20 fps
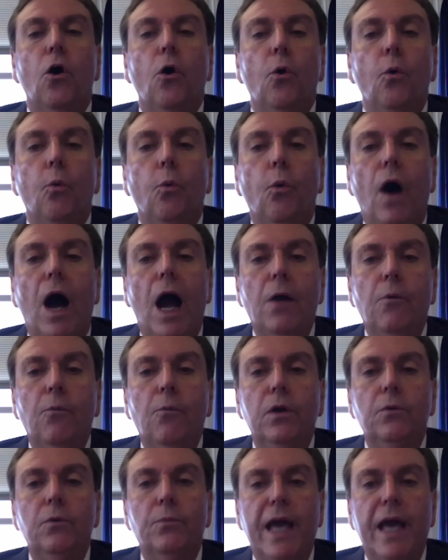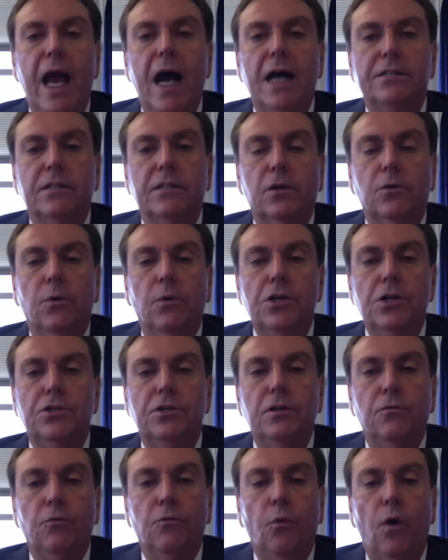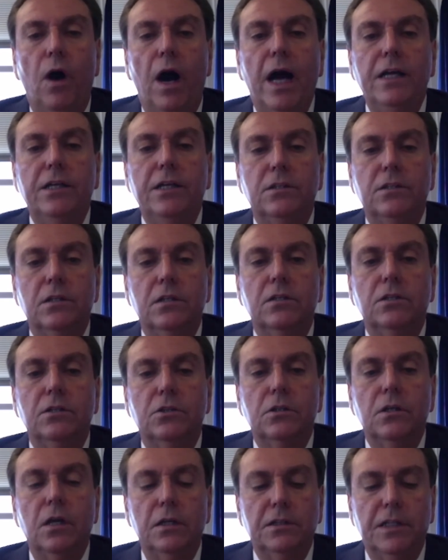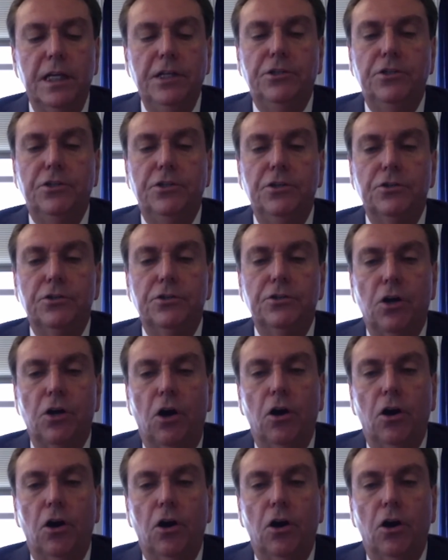why wouldn't we ask the question of why teachers aren't with